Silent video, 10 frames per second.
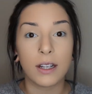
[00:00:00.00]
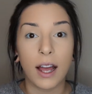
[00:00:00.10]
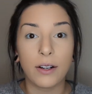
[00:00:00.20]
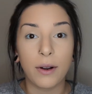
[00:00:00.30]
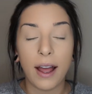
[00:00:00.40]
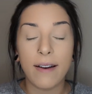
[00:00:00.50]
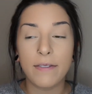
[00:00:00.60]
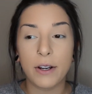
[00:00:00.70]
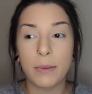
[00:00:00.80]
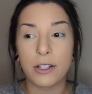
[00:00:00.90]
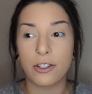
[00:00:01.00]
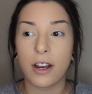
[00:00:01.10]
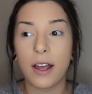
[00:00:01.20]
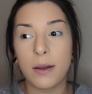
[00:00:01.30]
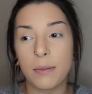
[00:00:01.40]
I don't have very much
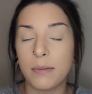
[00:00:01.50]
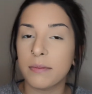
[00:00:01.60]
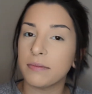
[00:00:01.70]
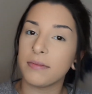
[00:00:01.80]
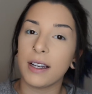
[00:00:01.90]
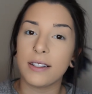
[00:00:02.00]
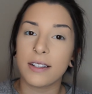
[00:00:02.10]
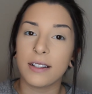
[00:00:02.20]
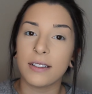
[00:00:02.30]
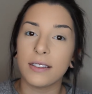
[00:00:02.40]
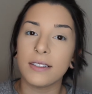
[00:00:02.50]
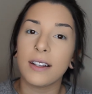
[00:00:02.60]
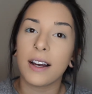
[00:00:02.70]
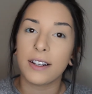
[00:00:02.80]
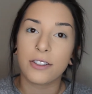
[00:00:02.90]
time
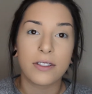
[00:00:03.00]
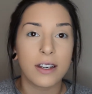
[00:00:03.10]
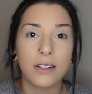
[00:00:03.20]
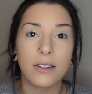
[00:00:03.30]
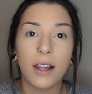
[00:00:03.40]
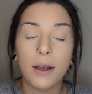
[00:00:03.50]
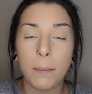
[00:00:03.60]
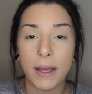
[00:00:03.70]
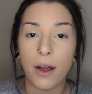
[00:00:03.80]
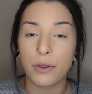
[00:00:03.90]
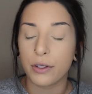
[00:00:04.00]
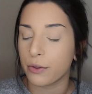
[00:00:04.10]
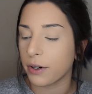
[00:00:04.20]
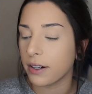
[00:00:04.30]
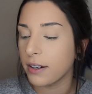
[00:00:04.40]
until I just need to like be out the
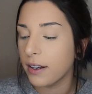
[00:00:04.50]
door.